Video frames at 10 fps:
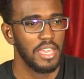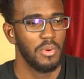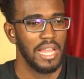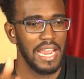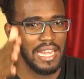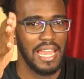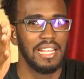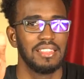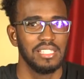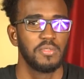Okay, well, I
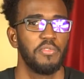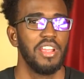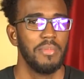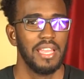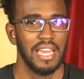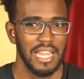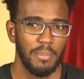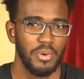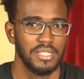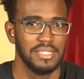like this framing at
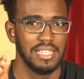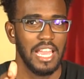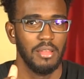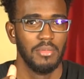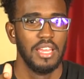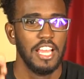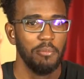that point in time,